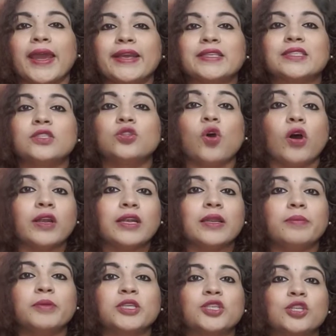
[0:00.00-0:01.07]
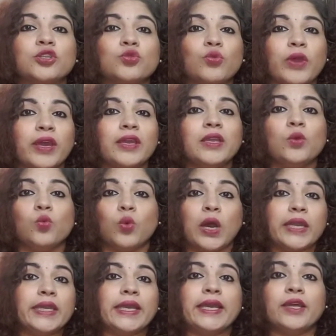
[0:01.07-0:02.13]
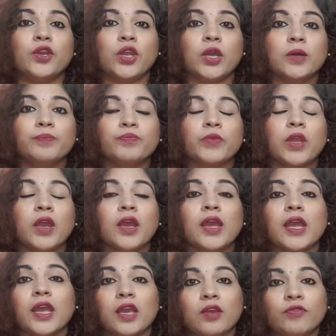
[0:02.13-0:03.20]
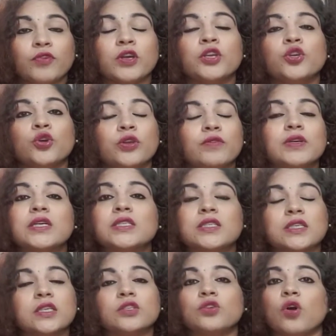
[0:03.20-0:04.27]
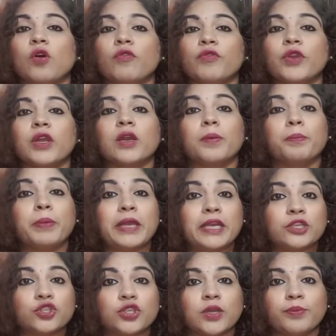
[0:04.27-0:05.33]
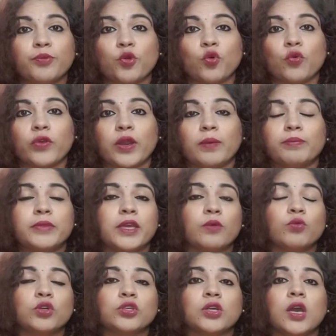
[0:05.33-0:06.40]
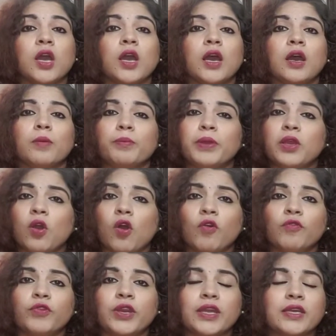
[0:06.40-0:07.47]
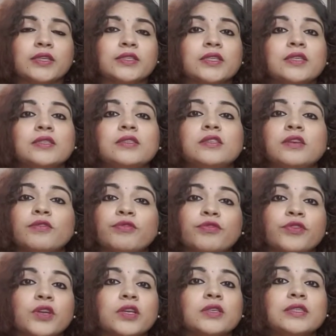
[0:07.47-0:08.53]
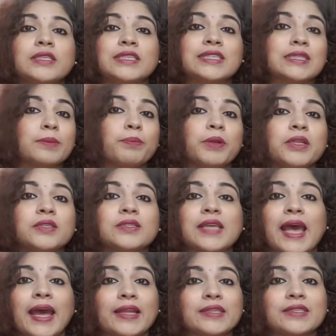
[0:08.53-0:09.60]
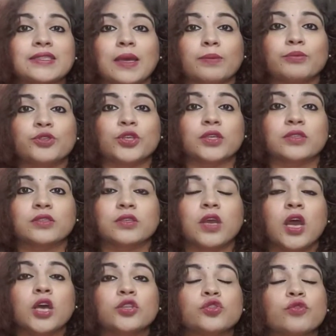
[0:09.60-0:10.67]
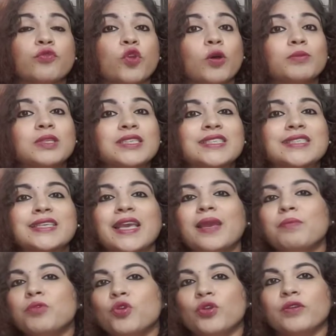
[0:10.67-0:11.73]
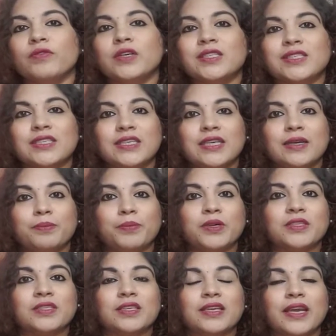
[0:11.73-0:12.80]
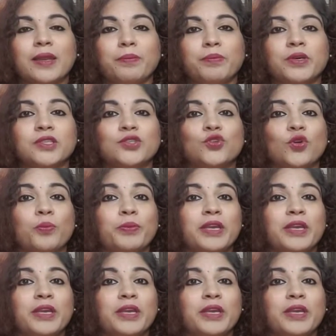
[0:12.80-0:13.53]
is not limited to any one area. If a university is offering a PhD program, they would be offering it in different disciplines and subjects. So from the same university, a person can pursue a